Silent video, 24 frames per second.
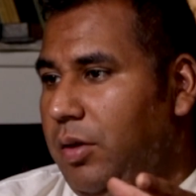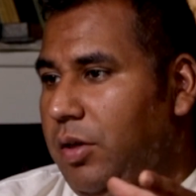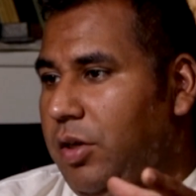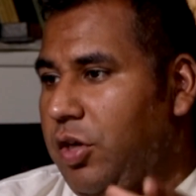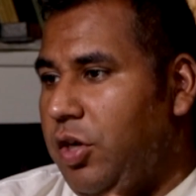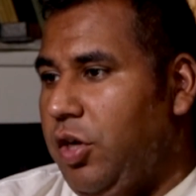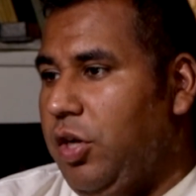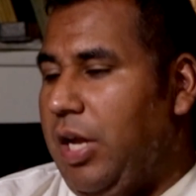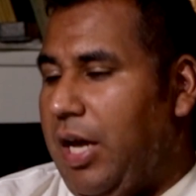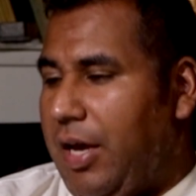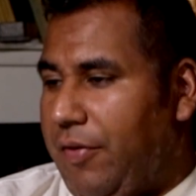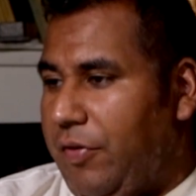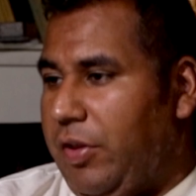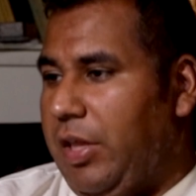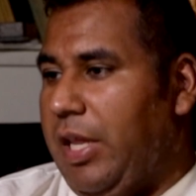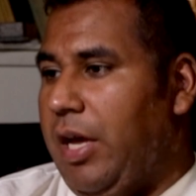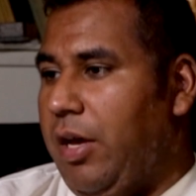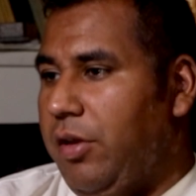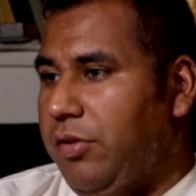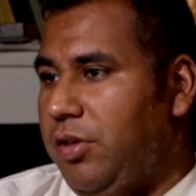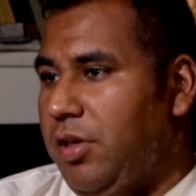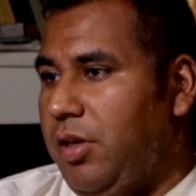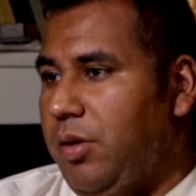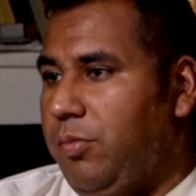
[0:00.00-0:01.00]
could have
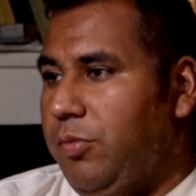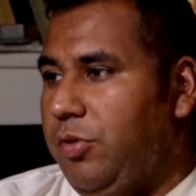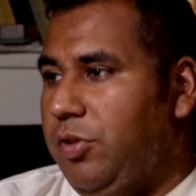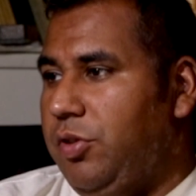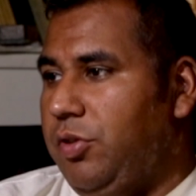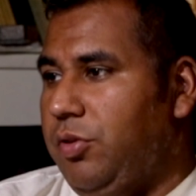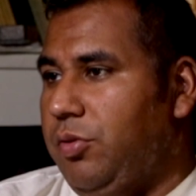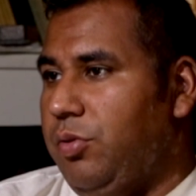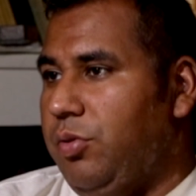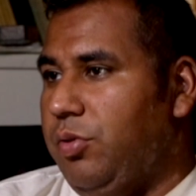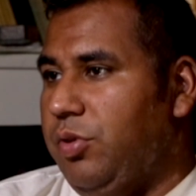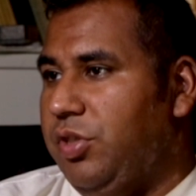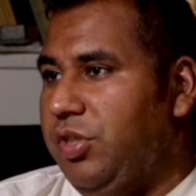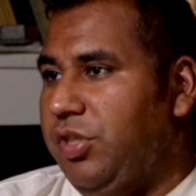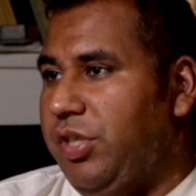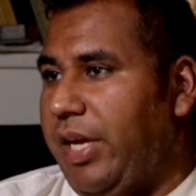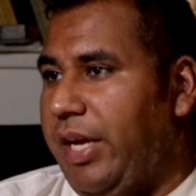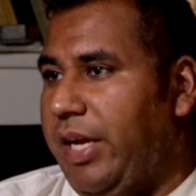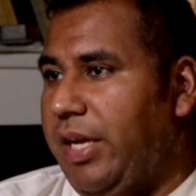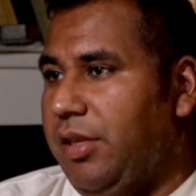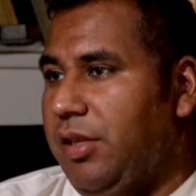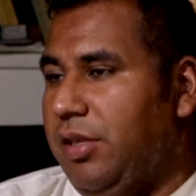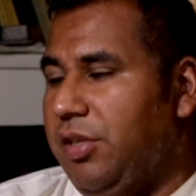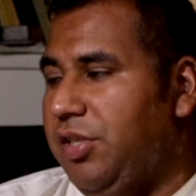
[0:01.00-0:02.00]
allowed them to
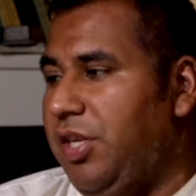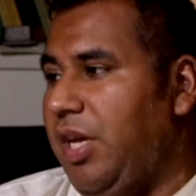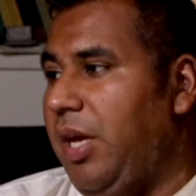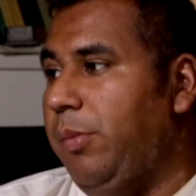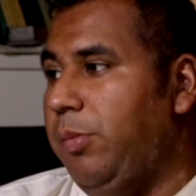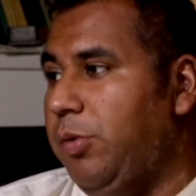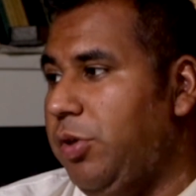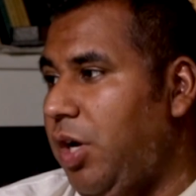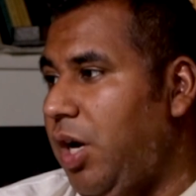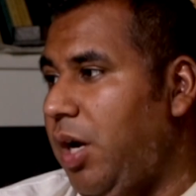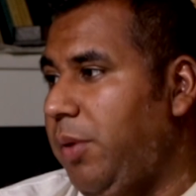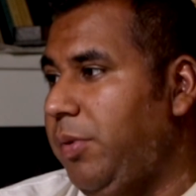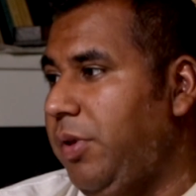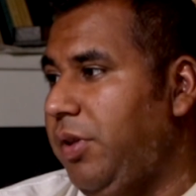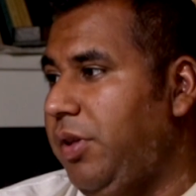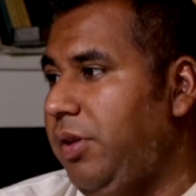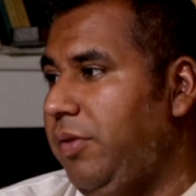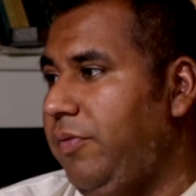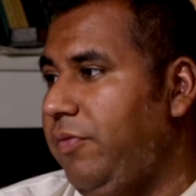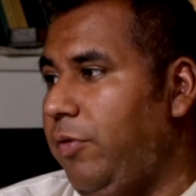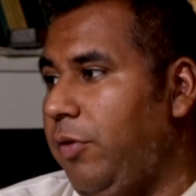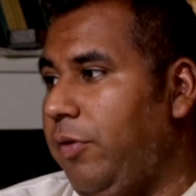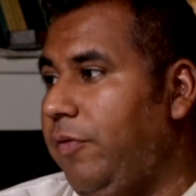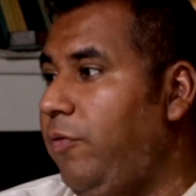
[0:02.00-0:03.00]
stay in the same job
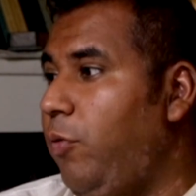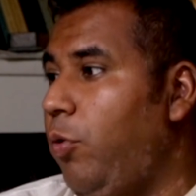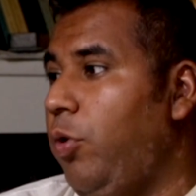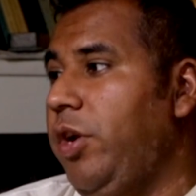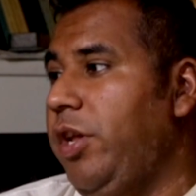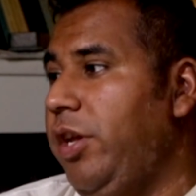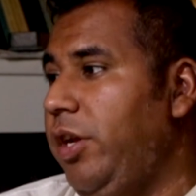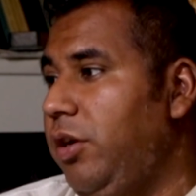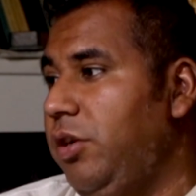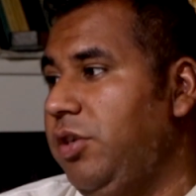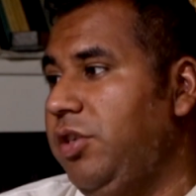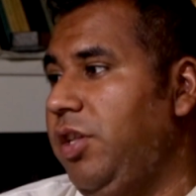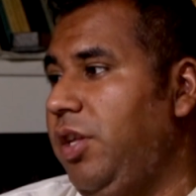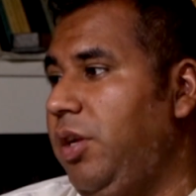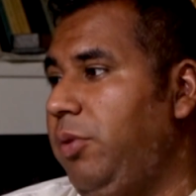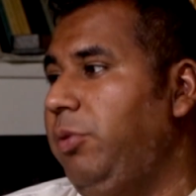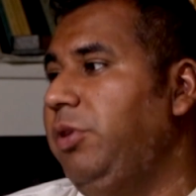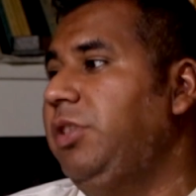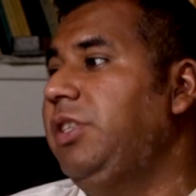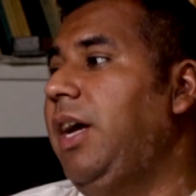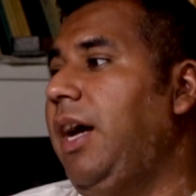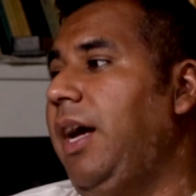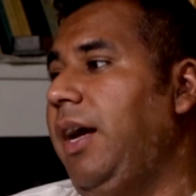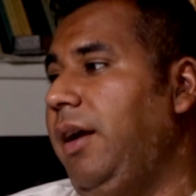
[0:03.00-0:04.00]
for 40 years and then
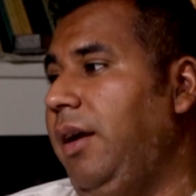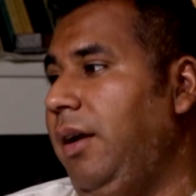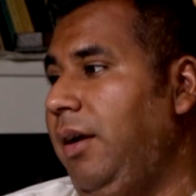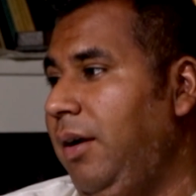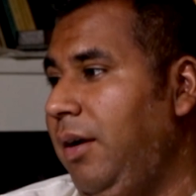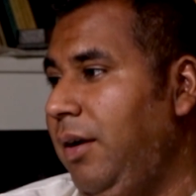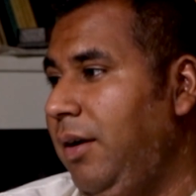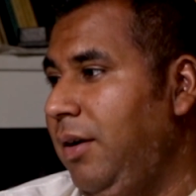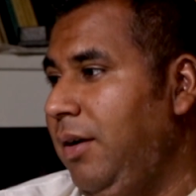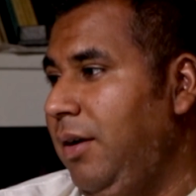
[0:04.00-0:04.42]
retire.